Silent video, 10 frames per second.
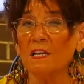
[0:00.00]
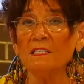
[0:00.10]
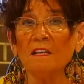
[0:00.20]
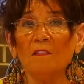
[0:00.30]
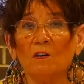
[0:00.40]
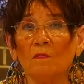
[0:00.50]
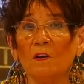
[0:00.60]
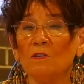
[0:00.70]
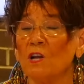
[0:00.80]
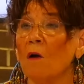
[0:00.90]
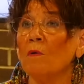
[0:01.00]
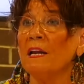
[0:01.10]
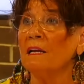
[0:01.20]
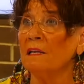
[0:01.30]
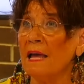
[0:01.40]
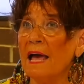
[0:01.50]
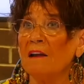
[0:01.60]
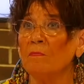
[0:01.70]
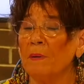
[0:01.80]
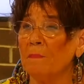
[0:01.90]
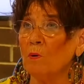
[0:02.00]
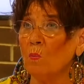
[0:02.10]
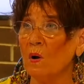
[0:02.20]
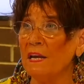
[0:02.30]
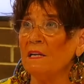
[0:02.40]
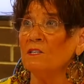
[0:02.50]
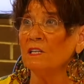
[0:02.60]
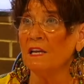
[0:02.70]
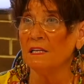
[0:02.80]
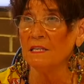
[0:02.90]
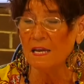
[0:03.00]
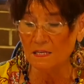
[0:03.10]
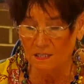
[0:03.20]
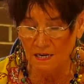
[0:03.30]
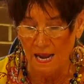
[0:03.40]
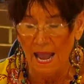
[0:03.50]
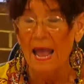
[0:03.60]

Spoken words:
He said there's already a line of people waiting to get tested.